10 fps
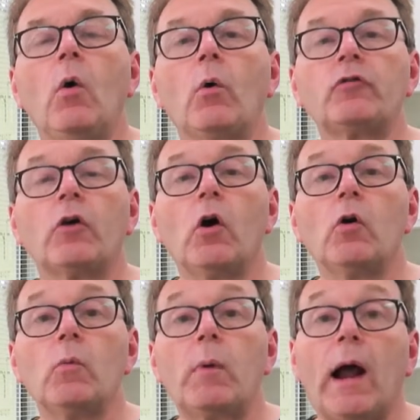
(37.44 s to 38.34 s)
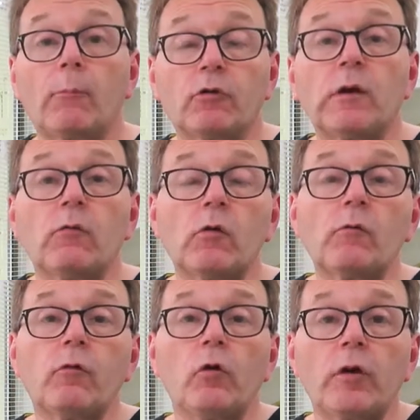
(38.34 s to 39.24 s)
also perhaps
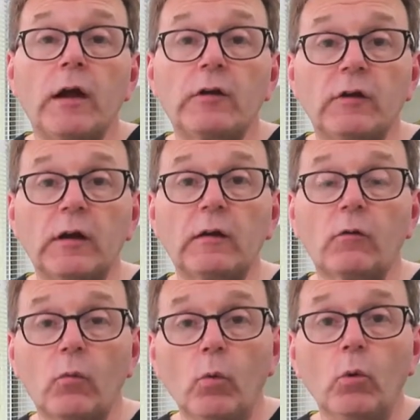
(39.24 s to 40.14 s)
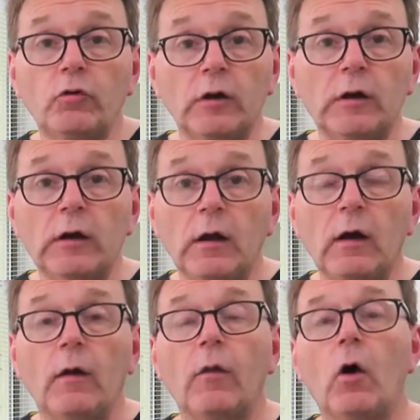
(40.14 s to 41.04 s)
even fluoridating the water.
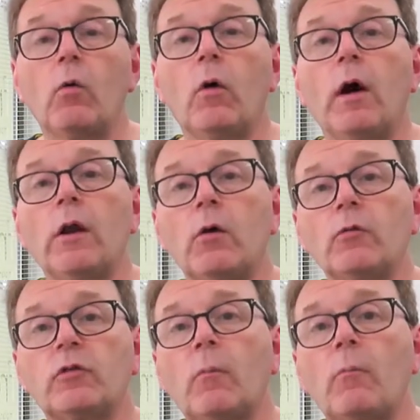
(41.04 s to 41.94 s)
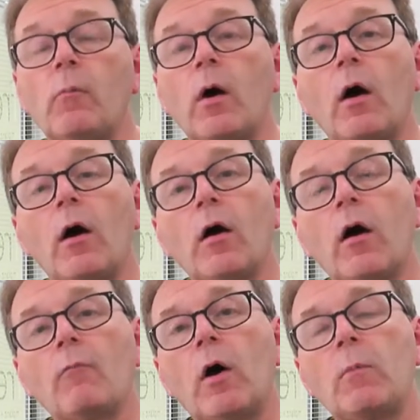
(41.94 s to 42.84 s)
Although I know some
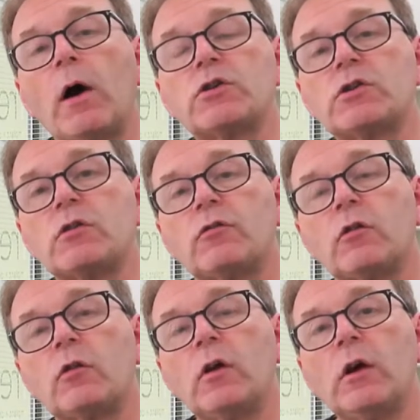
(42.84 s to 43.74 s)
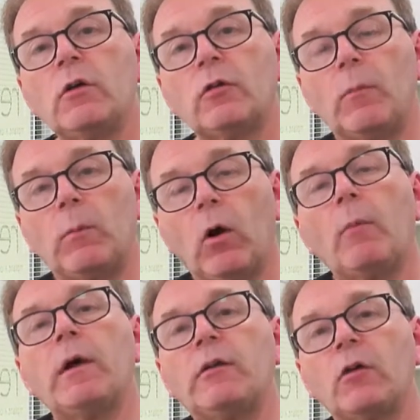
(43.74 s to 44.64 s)
of my patients and some people I
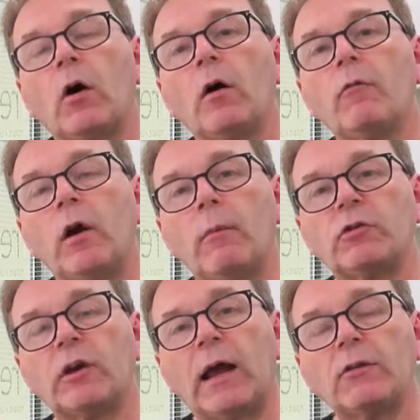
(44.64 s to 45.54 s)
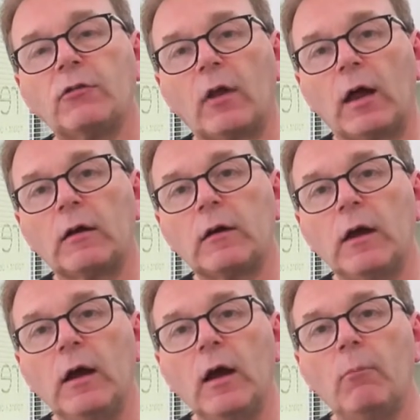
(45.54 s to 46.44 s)
meet are very much against that.
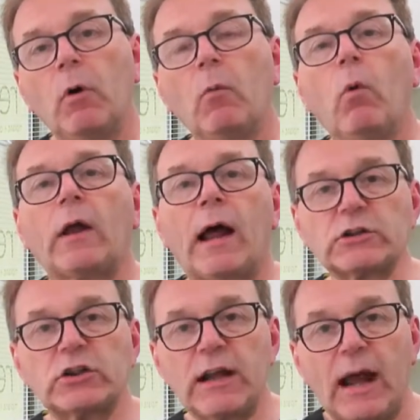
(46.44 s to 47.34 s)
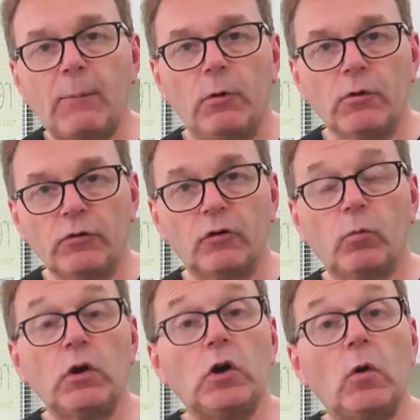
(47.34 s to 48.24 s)
But what actually happens is
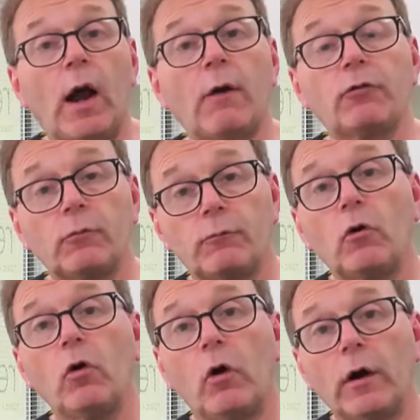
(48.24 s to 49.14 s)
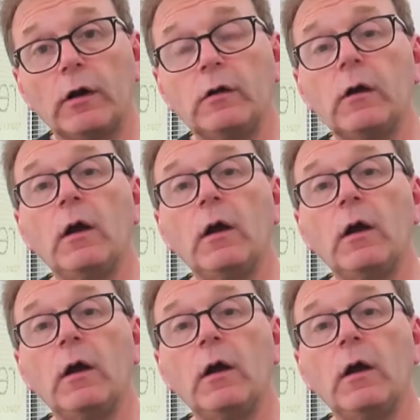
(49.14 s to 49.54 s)
when you have some fluoride,